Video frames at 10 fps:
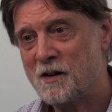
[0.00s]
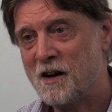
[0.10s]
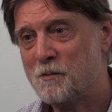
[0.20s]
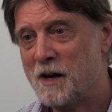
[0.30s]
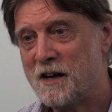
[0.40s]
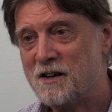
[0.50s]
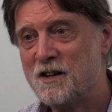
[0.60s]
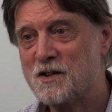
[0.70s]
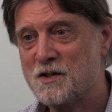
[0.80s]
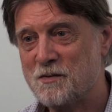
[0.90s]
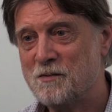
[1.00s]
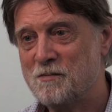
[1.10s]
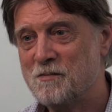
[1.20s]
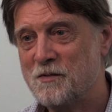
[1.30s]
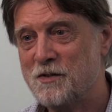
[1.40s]
and played in his
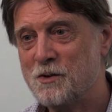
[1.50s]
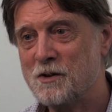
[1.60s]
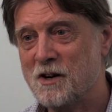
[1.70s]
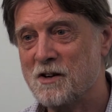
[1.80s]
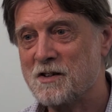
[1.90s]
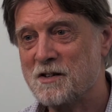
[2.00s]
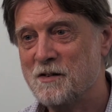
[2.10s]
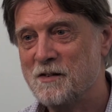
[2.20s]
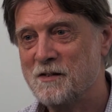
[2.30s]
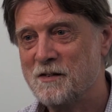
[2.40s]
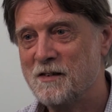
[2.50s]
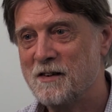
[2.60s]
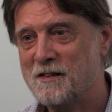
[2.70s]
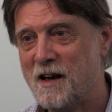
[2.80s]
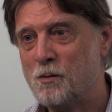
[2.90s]
flute class.
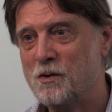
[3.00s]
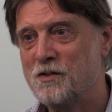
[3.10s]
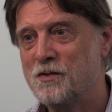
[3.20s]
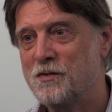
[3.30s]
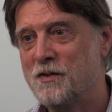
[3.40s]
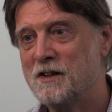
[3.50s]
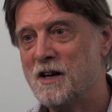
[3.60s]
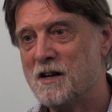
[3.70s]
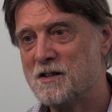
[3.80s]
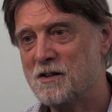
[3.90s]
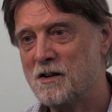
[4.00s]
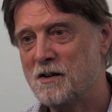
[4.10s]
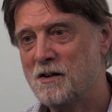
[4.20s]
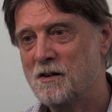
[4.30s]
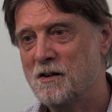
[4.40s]
That was fantastic.
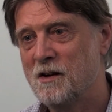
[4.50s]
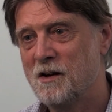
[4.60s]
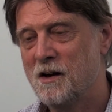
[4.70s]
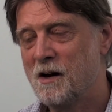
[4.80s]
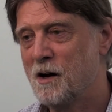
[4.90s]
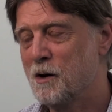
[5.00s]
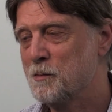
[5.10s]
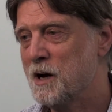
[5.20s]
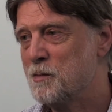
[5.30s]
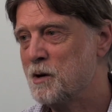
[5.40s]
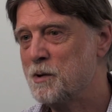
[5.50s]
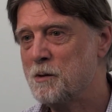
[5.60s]
I met